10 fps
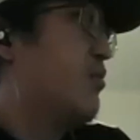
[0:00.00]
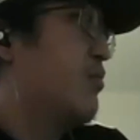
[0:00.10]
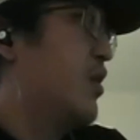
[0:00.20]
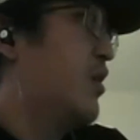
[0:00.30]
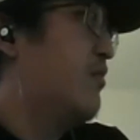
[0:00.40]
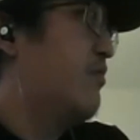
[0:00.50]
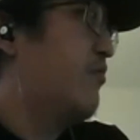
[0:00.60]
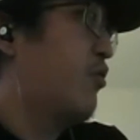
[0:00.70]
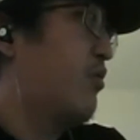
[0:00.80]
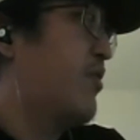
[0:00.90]
but
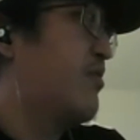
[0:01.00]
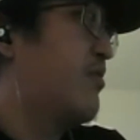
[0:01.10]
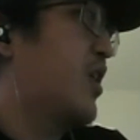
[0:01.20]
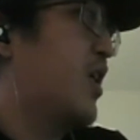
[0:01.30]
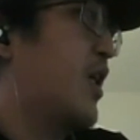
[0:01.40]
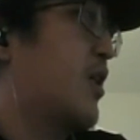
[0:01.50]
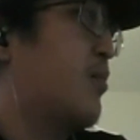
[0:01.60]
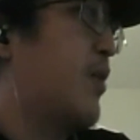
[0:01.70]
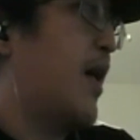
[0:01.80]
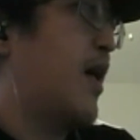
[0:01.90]
for 15 at the
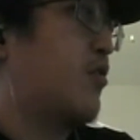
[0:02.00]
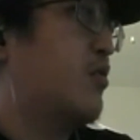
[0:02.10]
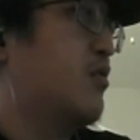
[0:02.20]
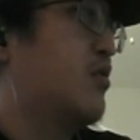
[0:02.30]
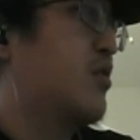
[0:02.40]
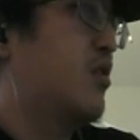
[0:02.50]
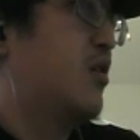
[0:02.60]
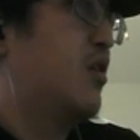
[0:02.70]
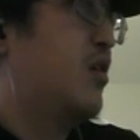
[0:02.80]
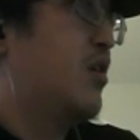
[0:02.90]
Packers,
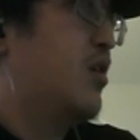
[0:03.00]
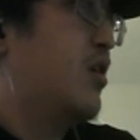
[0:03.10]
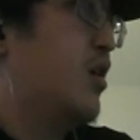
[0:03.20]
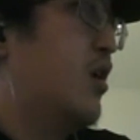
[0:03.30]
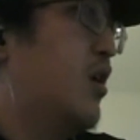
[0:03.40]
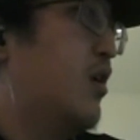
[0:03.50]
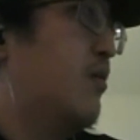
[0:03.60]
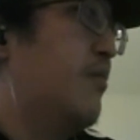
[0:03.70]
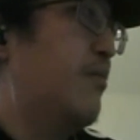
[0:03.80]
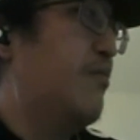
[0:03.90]

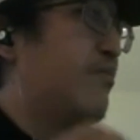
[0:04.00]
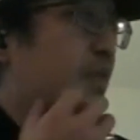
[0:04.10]
um,